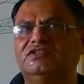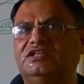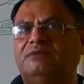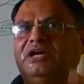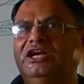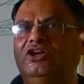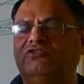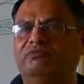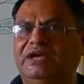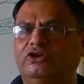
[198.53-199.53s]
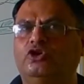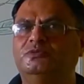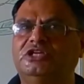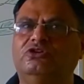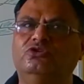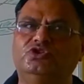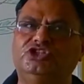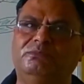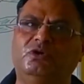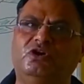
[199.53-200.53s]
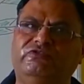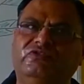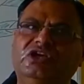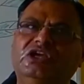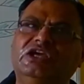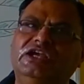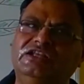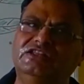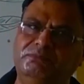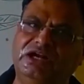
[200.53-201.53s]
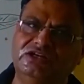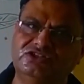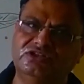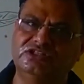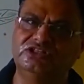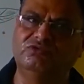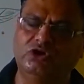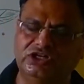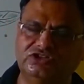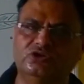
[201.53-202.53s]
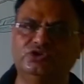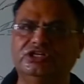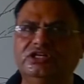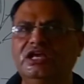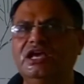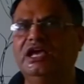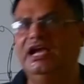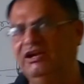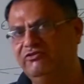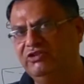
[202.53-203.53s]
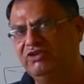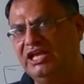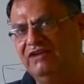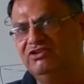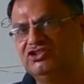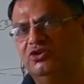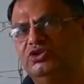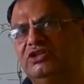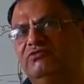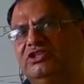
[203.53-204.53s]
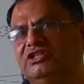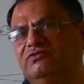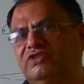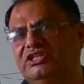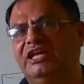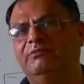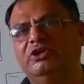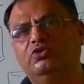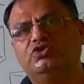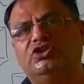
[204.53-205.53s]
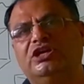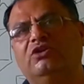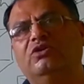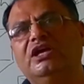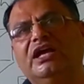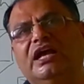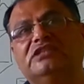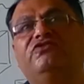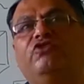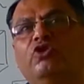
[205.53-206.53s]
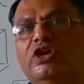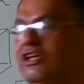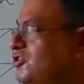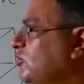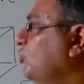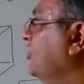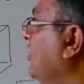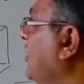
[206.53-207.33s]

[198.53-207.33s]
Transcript: Some kind of microbes are going to jump off into the plants in the water solution, and we will have a solution which can be used now as a foliar solution.